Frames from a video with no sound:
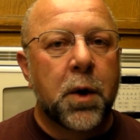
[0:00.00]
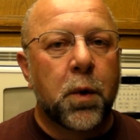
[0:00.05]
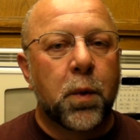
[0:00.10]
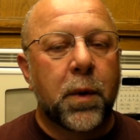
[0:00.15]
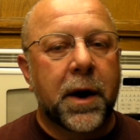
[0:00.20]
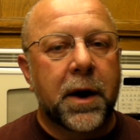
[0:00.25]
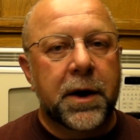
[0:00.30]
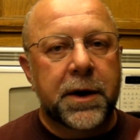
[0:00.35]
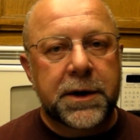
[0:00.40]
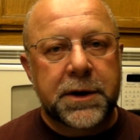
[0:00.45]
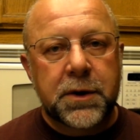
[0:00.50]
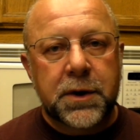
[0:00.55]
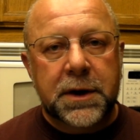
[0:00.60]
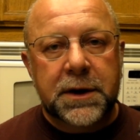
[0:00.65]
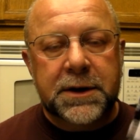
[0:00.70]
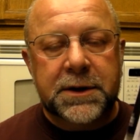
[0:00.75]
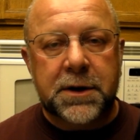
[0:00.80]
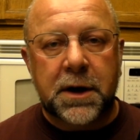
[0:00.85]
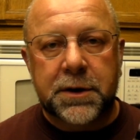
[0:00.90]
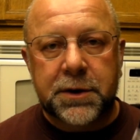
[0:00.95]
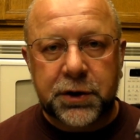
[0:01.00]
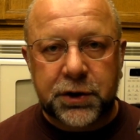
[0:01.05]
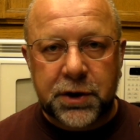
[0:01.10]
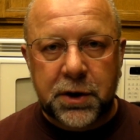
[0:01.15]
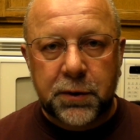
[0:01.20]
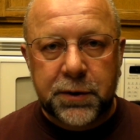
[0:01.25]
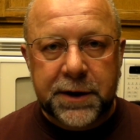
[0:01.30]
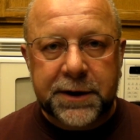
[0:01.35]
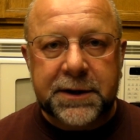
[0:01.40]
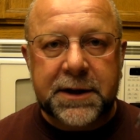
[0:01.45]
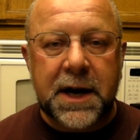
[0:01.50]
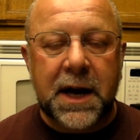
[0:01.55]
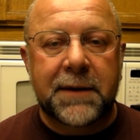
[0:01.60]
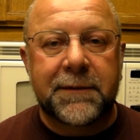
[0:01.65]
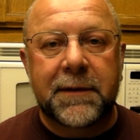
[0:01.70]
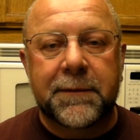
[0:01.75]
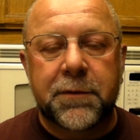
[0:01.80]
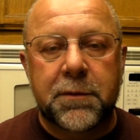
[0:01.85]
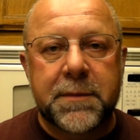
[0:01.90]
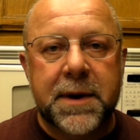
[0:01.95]
where you can start to show this kind
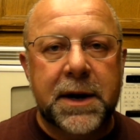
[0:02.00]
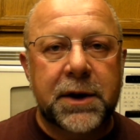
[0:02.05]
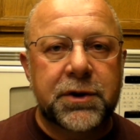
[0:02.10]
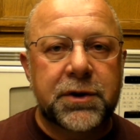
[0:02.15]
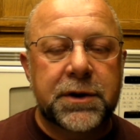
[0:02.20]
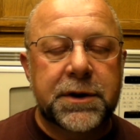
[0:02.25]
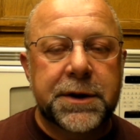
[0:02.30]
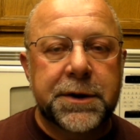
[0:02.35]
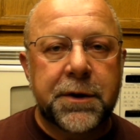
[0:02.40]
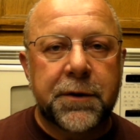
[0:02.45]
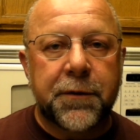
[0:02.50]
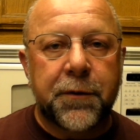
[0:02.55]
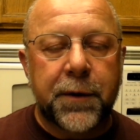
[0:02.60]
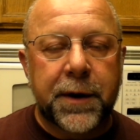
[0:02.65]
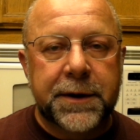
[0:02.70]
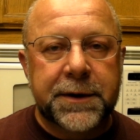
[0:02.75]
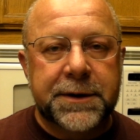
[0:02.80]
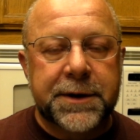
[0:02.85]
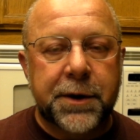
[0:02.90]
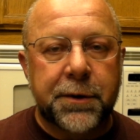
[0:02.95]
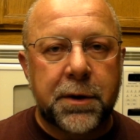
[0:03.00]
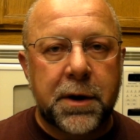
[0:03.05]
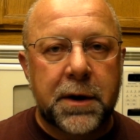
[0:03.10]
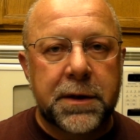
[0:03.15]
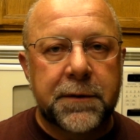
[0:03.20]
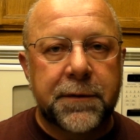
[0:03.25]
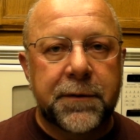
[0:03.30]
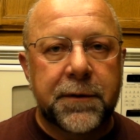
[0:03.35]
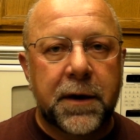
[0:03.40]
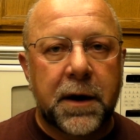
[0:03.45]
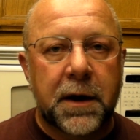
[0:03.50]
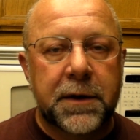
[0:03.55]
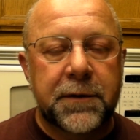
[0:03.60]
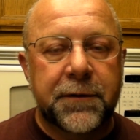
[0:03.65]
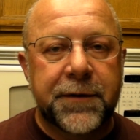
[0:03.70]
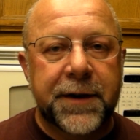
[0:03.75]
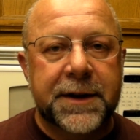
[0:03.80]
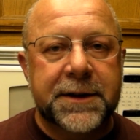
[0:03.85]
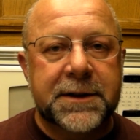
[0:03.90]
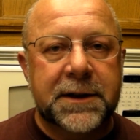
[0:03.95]
of information to your friends that are on the
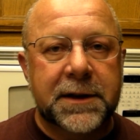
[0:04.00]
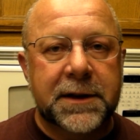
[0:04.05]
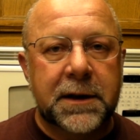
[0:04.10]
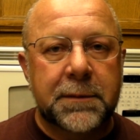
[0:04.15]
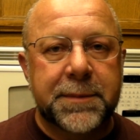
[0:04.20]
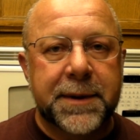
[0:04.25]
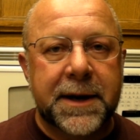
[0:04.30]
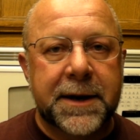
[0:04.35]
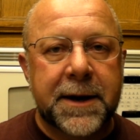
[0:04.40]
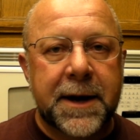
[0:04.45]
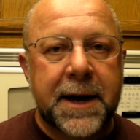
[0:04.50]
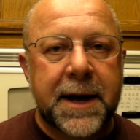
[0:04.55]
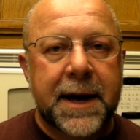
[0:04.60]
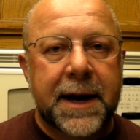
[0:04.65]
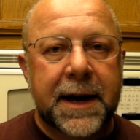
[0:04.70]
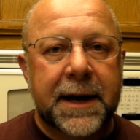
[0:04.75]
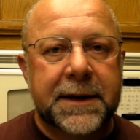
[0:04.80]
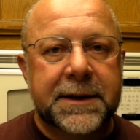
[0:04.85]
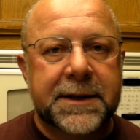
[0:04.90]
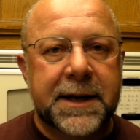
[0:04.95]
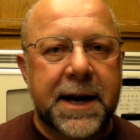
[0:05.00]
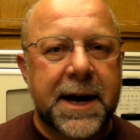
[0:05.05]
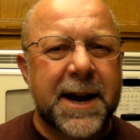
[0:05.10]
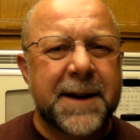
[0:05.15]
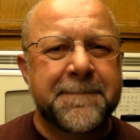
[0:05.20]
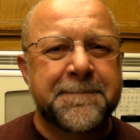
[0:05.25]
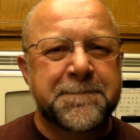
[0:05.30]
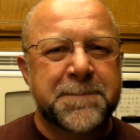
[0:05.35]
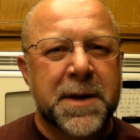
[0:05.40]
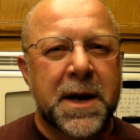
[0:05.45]
fence a little bit and say,